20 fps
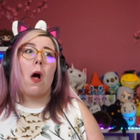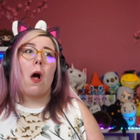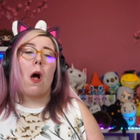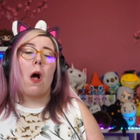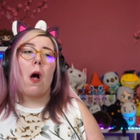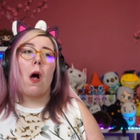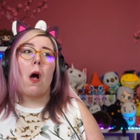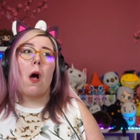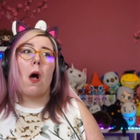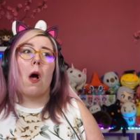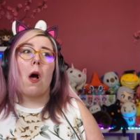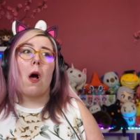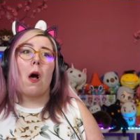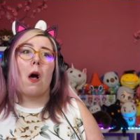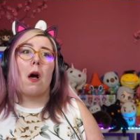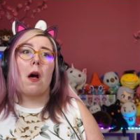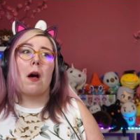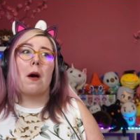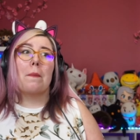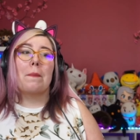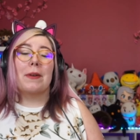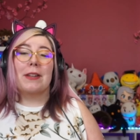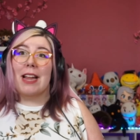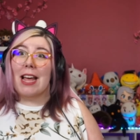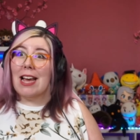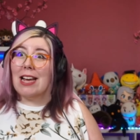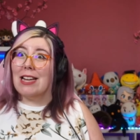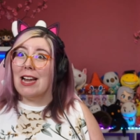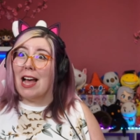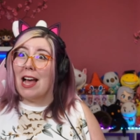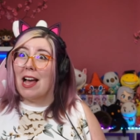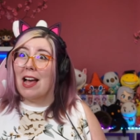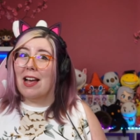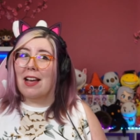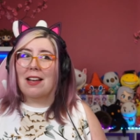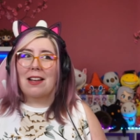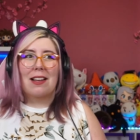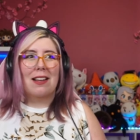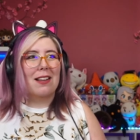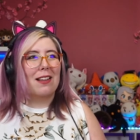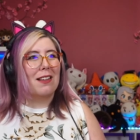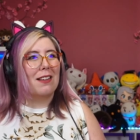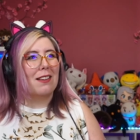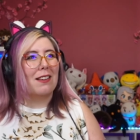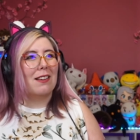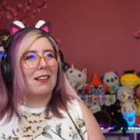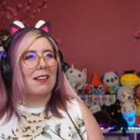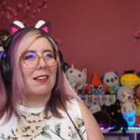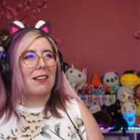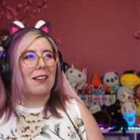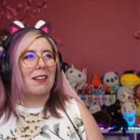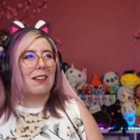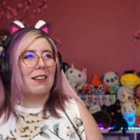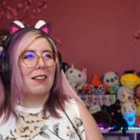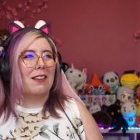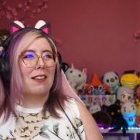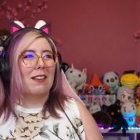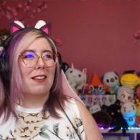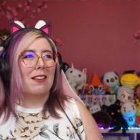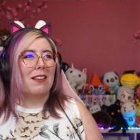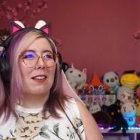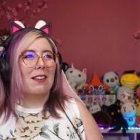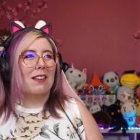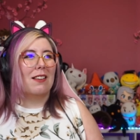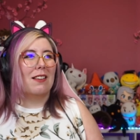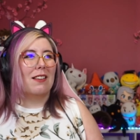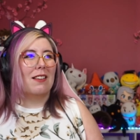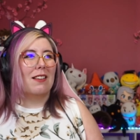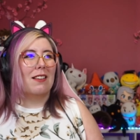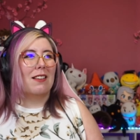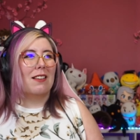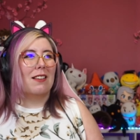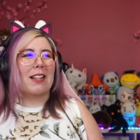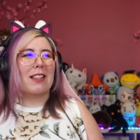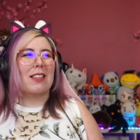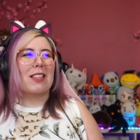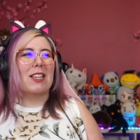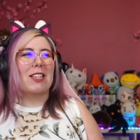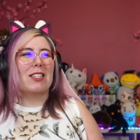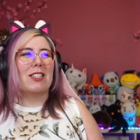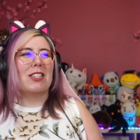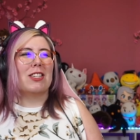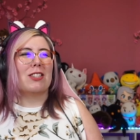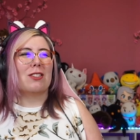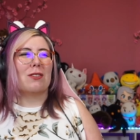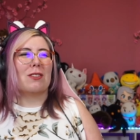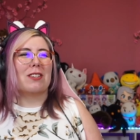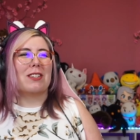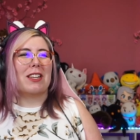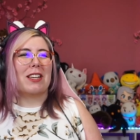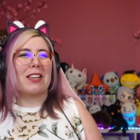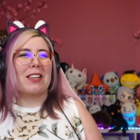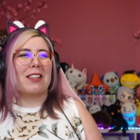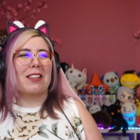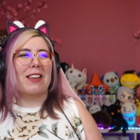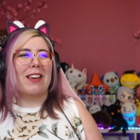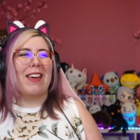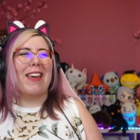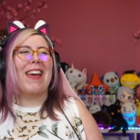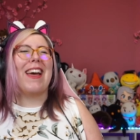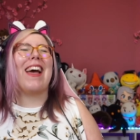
of a sister at the store? Yeah. Ridiculous! Do you want another banana, Chloe? This is ridiculous.